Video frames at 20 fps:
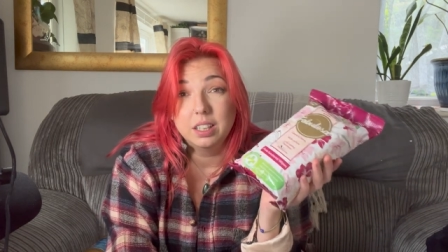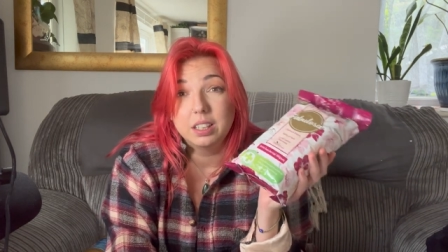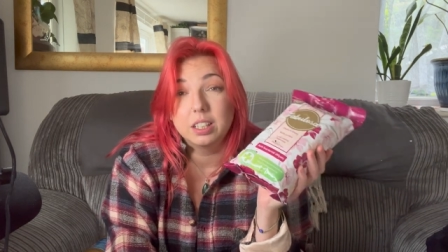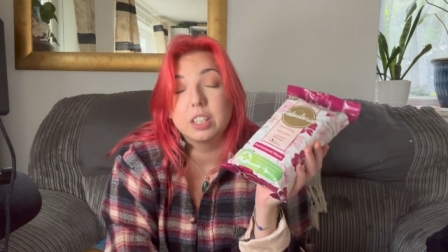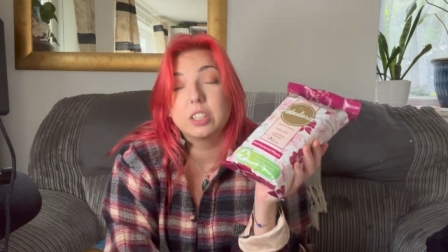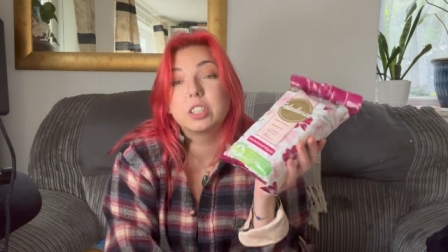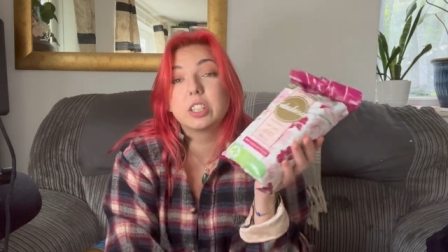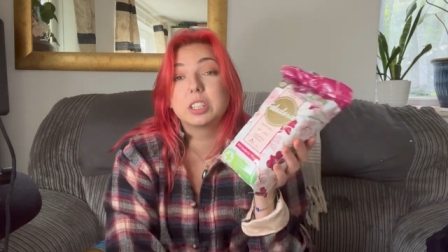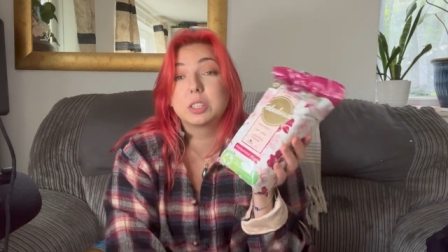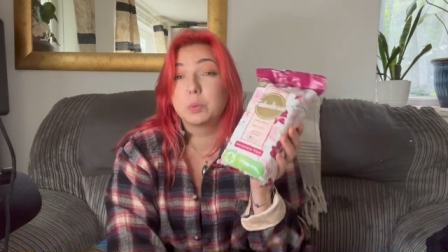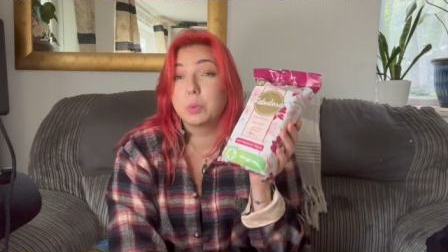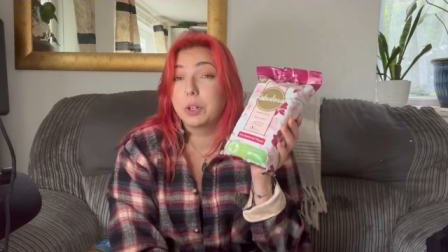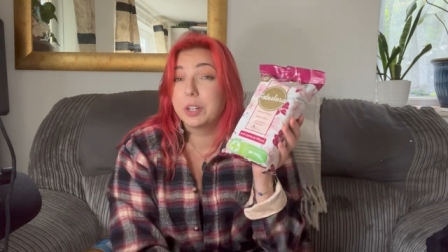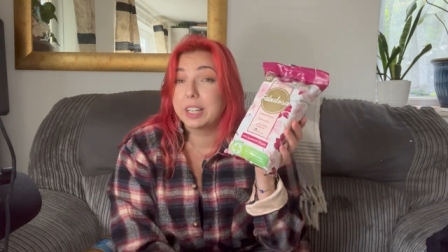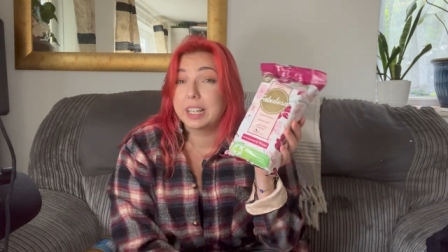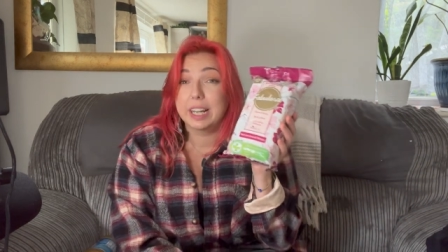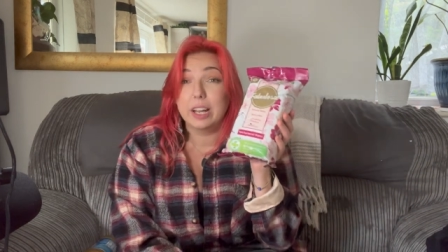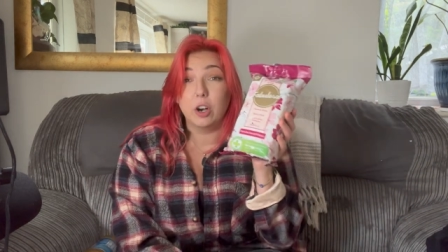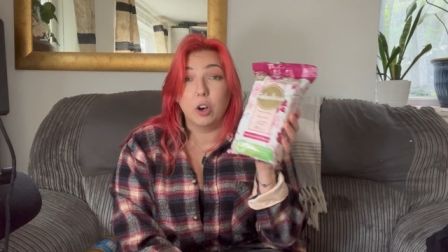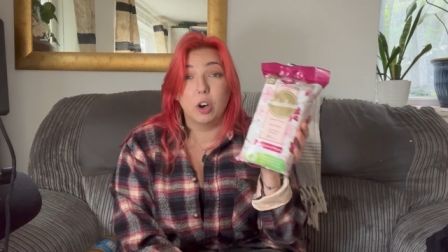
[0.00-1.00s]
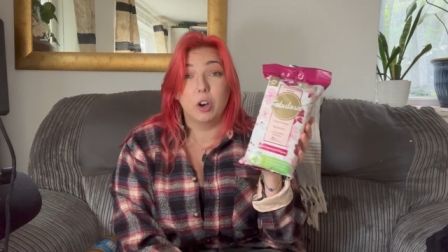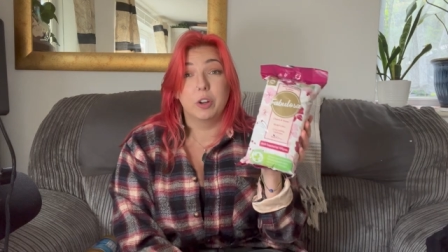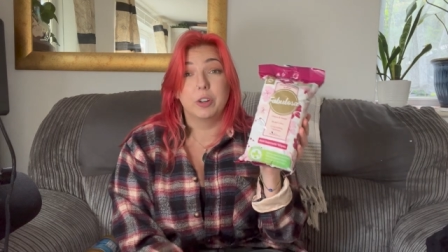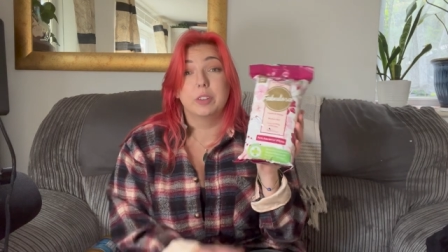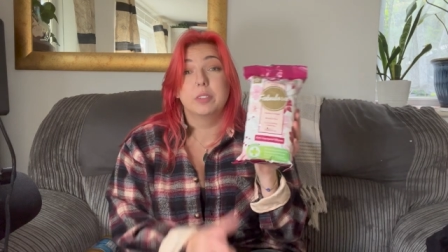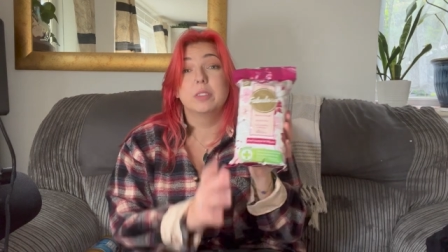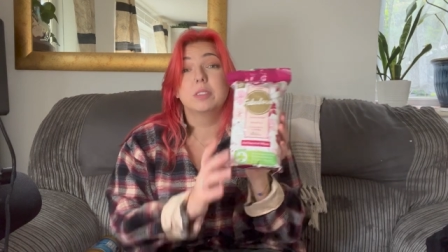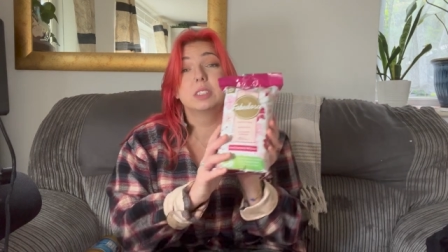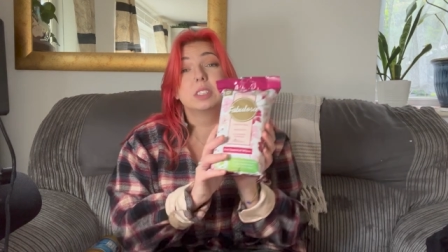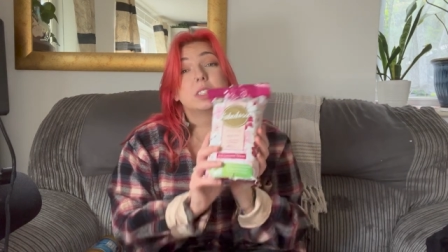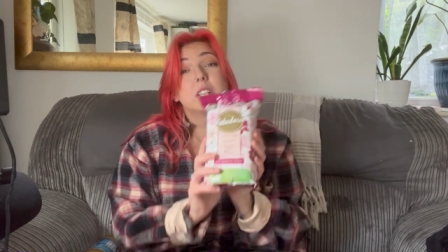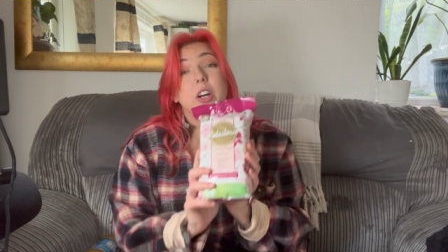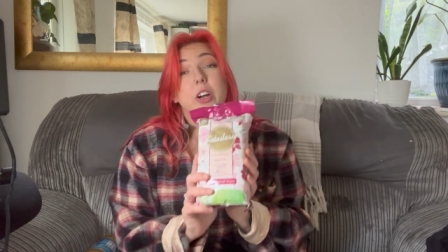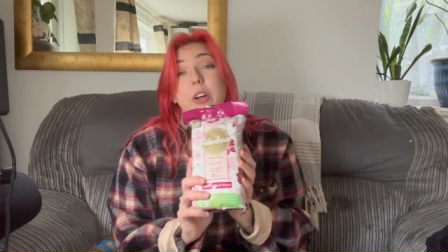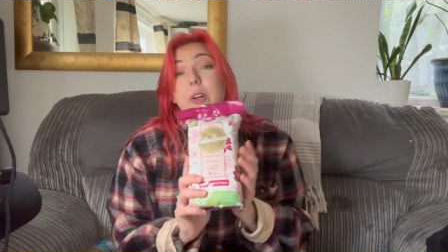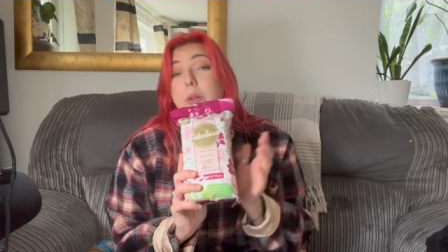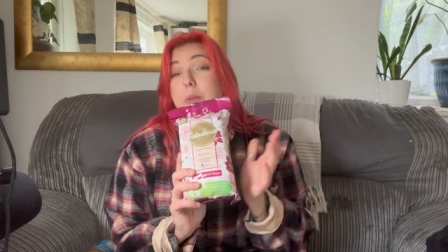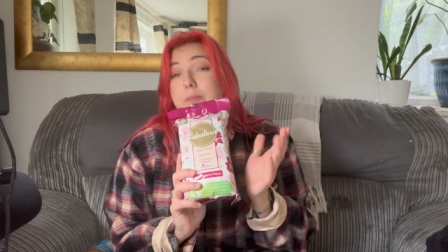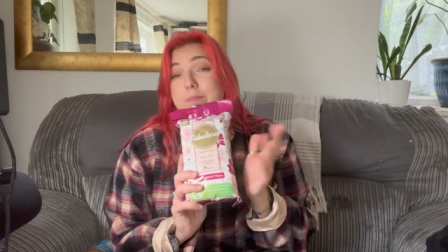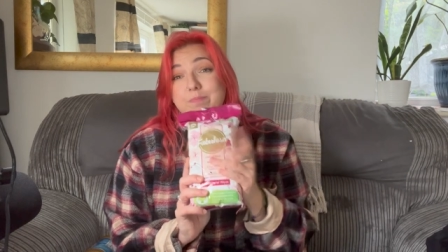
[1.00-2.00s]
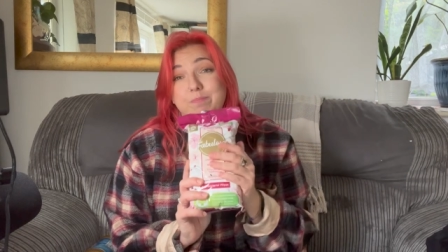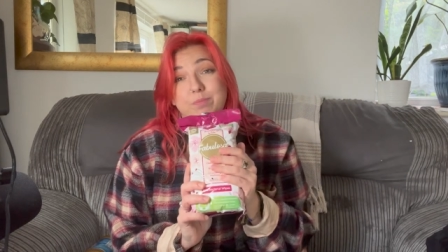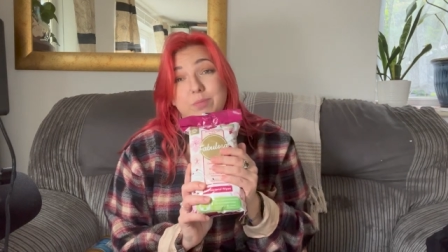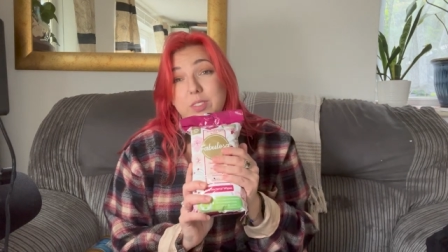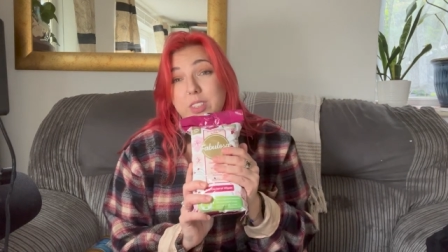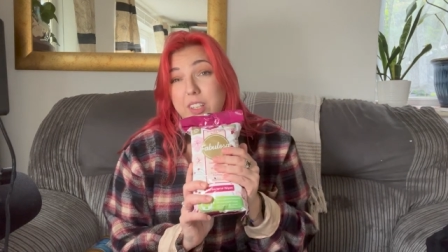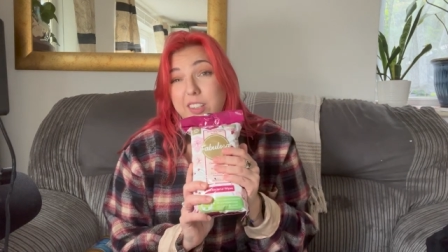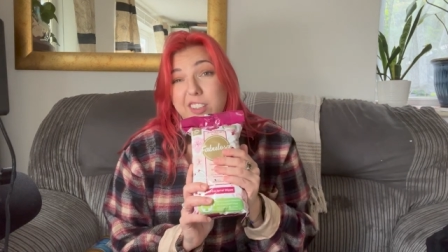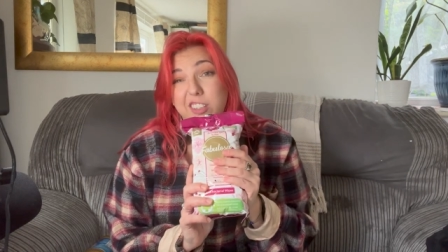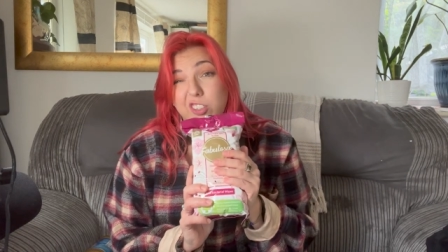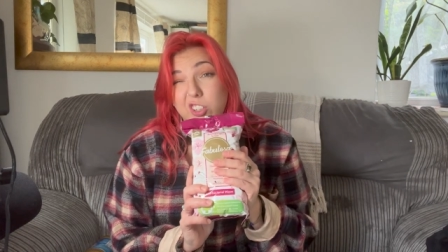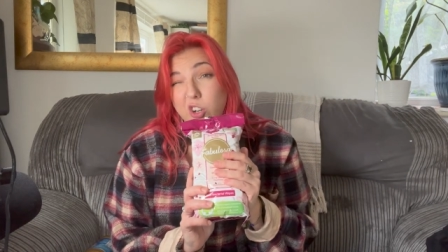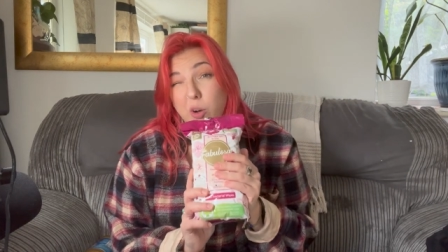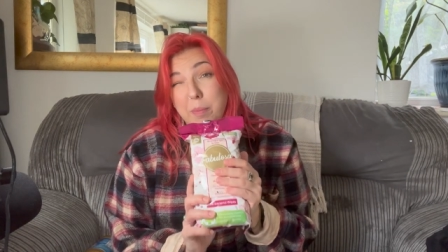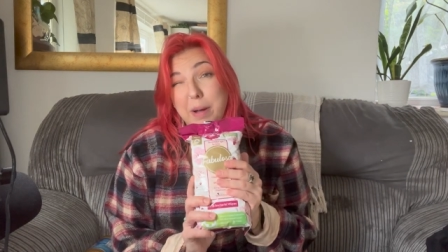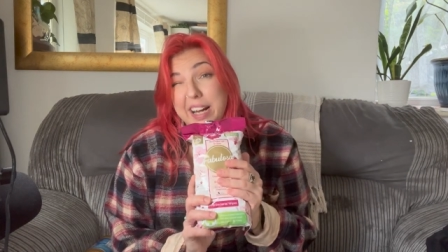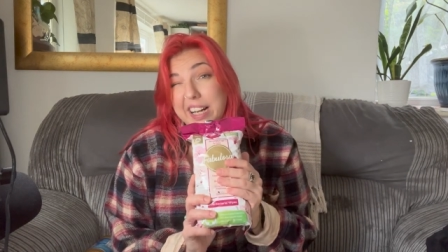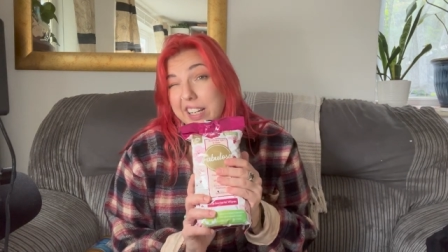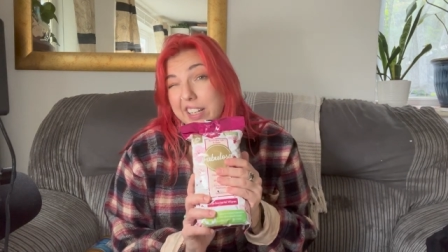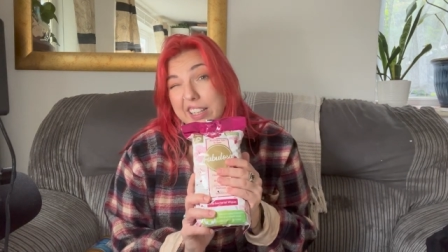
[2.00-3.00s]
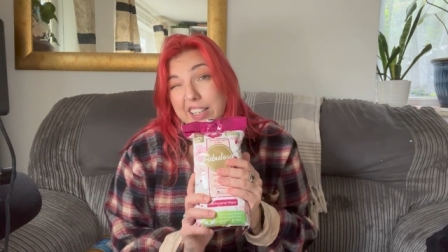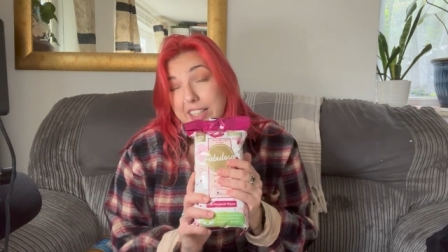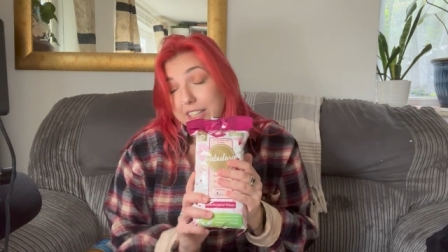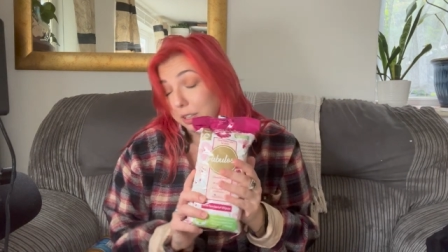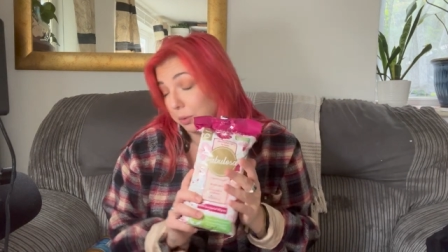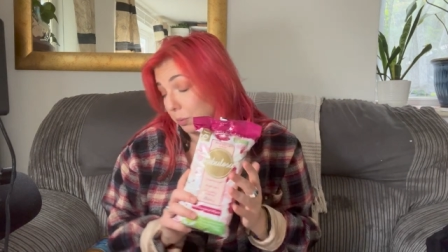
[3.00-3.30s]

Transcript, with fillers: you just want to get on, so got a packet of cleaning